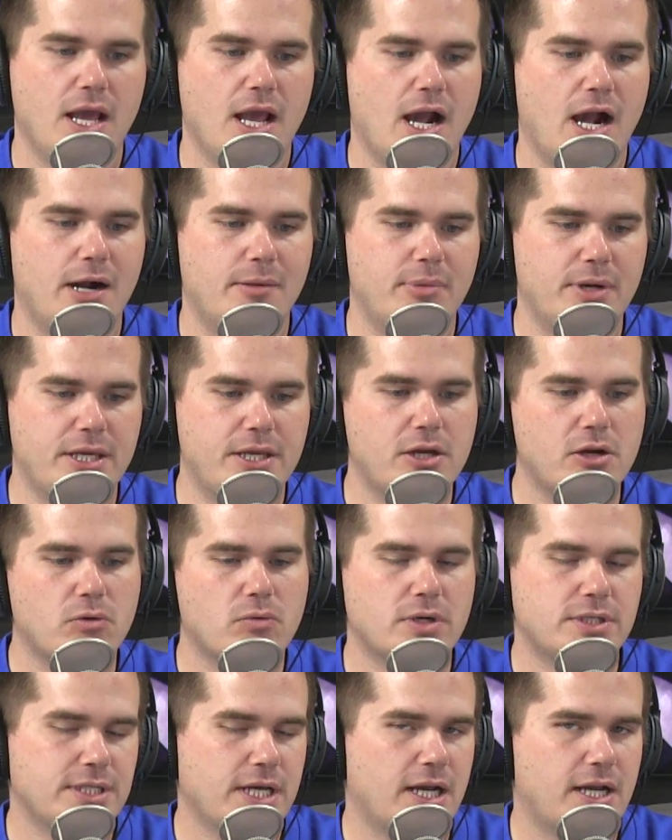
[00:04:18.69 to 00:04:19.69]
But here
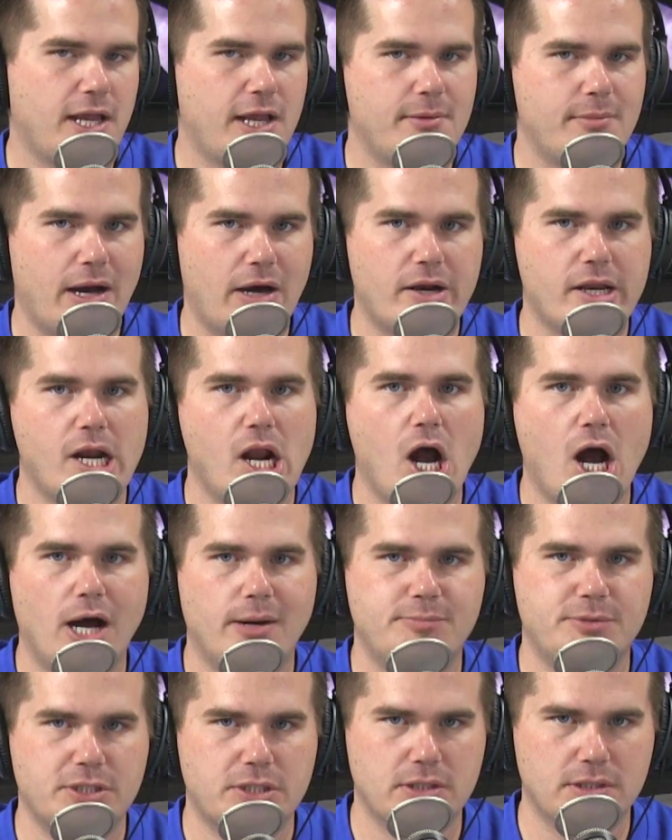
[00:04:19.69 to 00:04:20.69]
we're talking about an
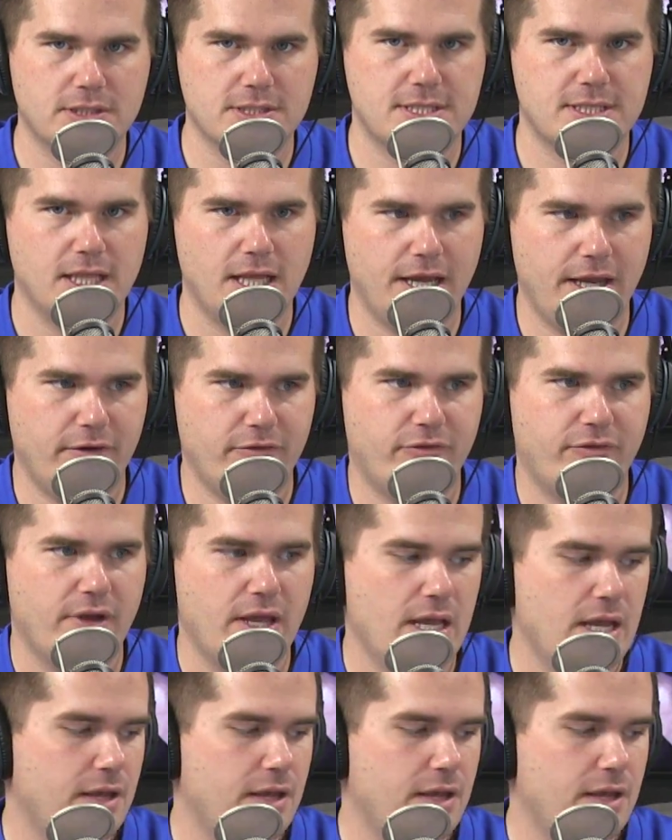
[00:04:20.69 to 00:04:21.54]
optical slave.